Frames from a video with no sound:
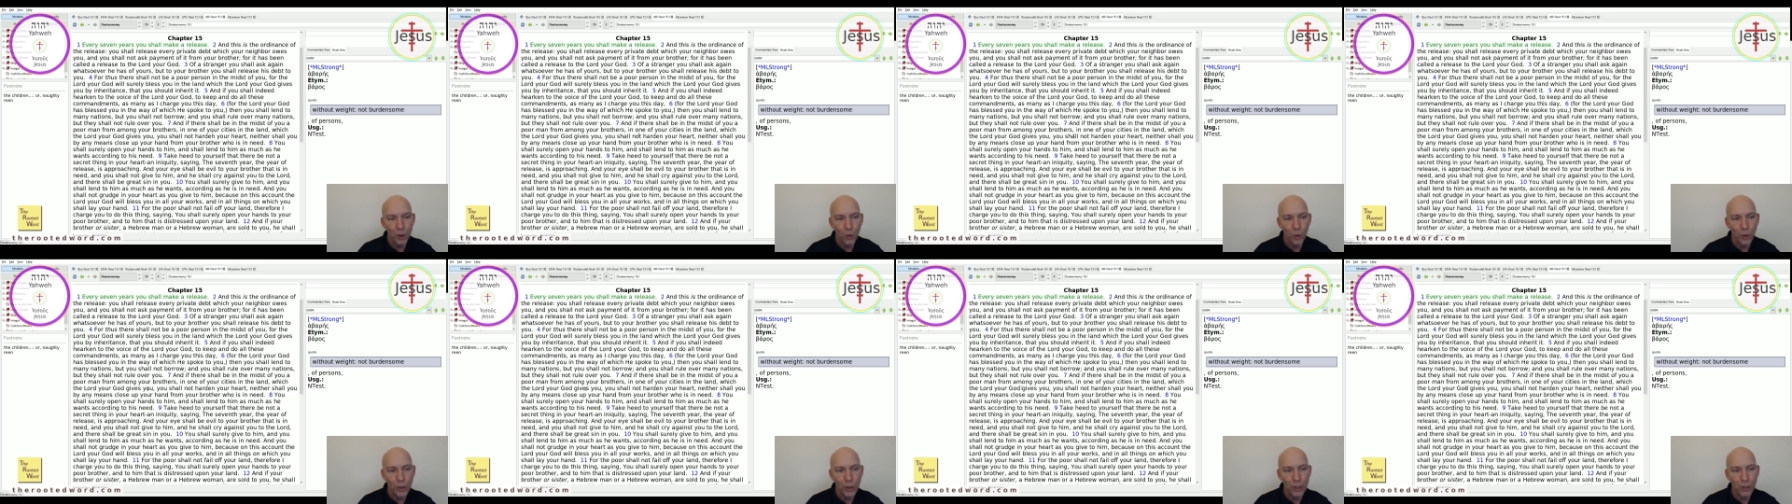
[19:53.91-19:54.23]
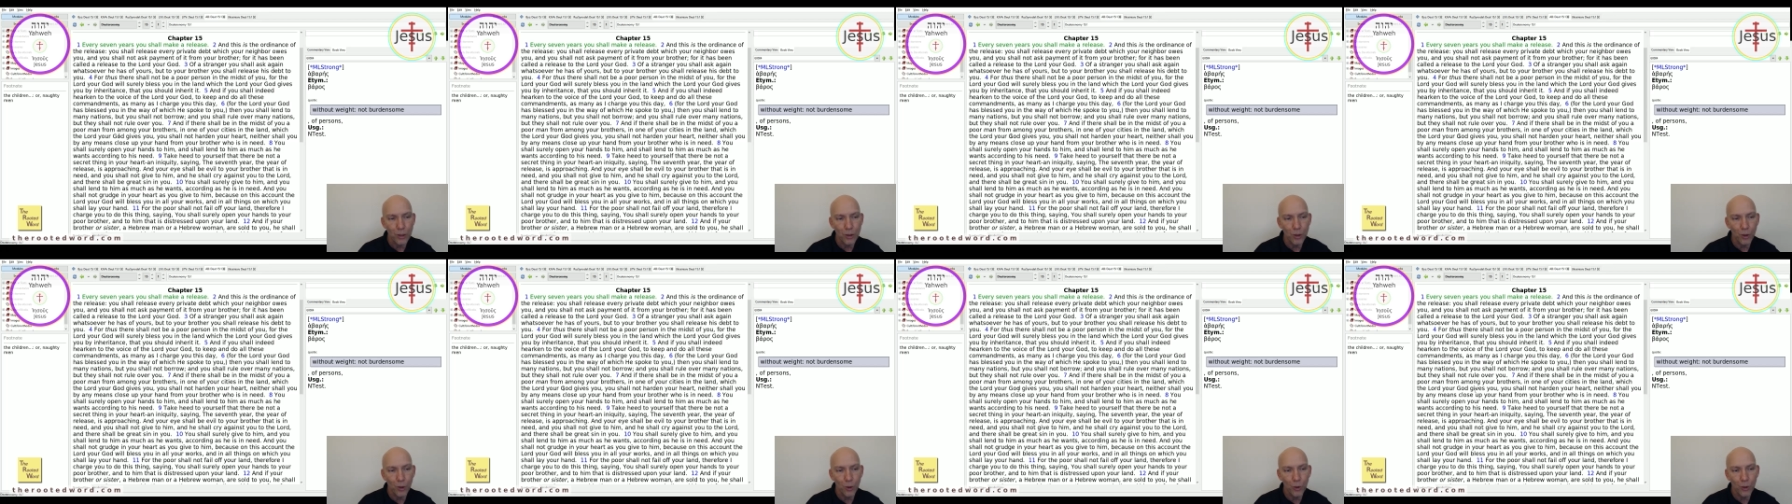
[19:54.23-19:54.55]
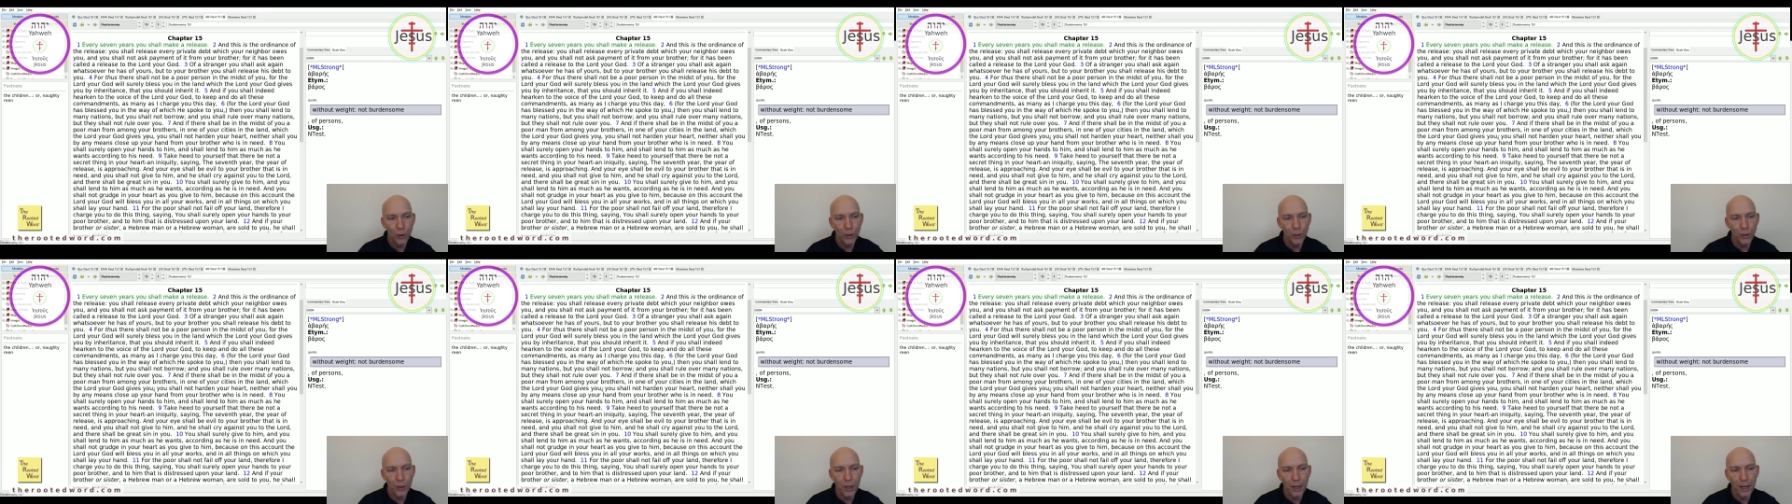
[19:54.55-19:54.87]
which the
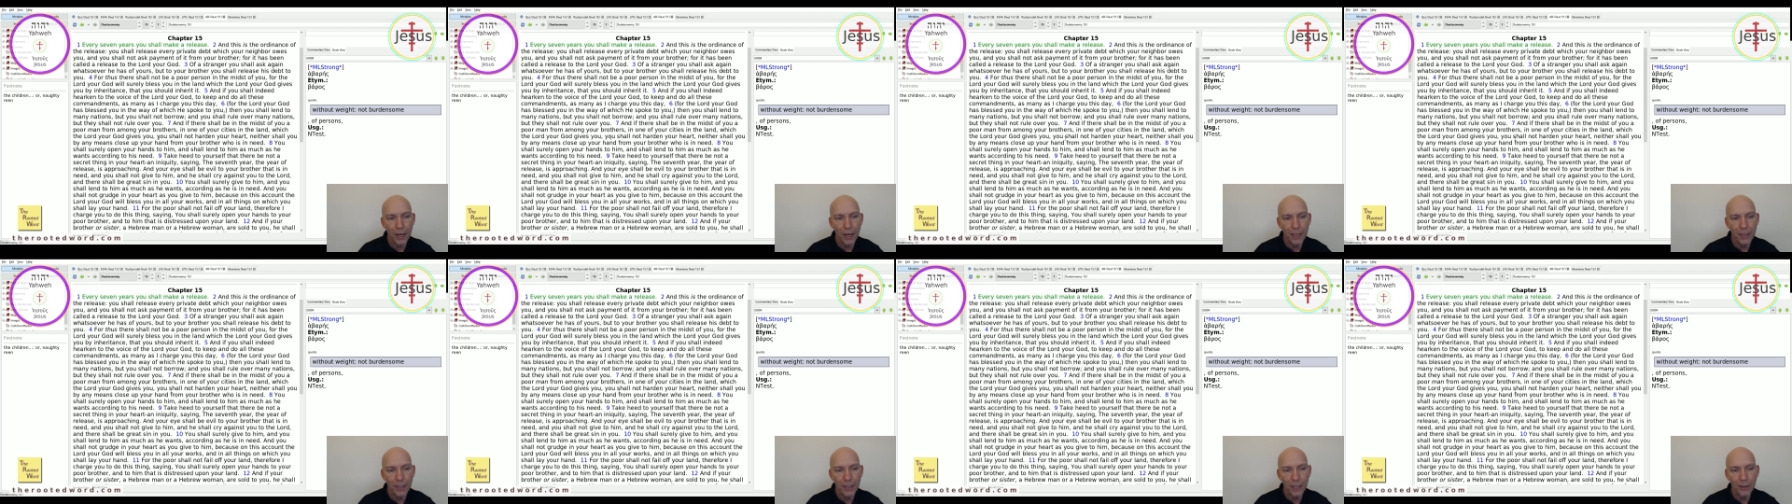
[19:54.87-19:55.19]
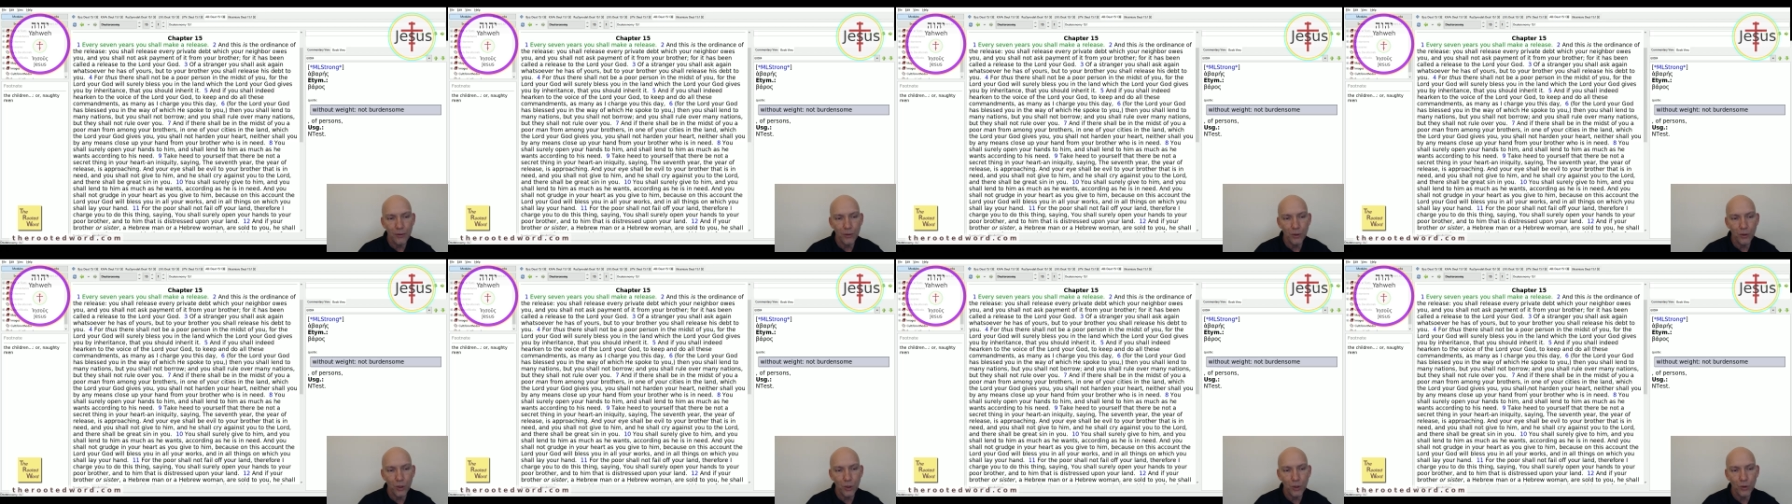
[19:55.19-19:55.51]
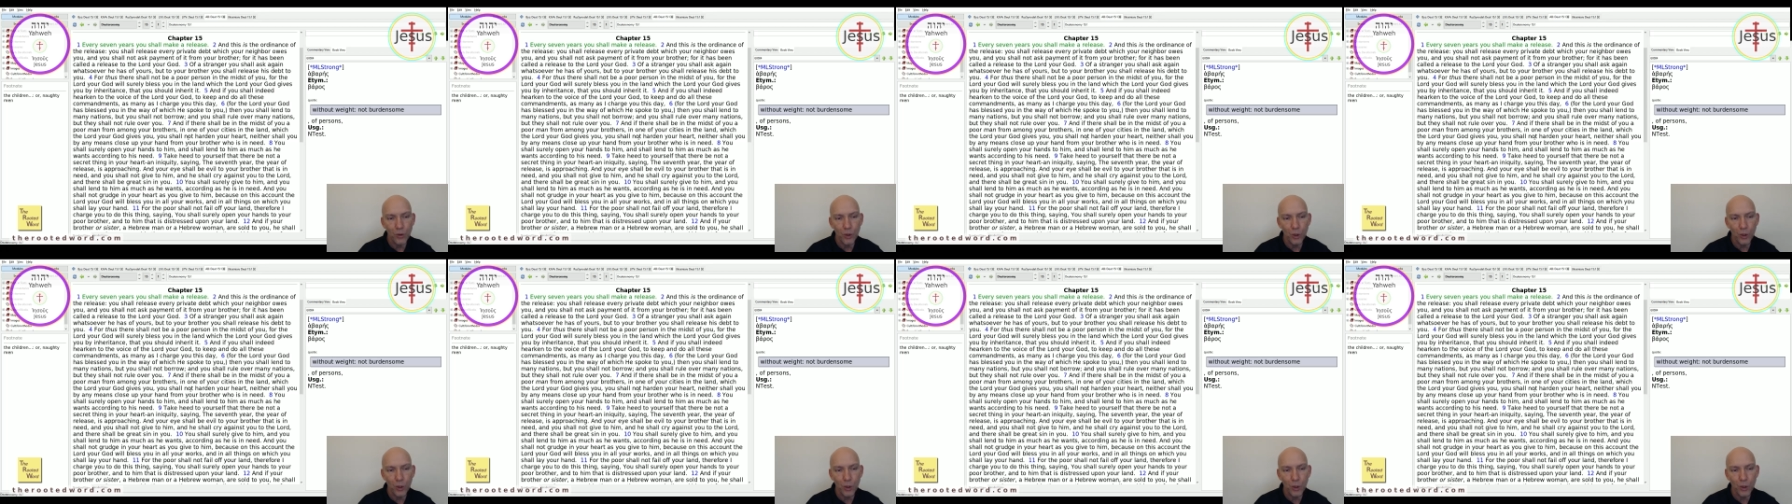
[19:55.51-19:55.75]
Lord your God gives you,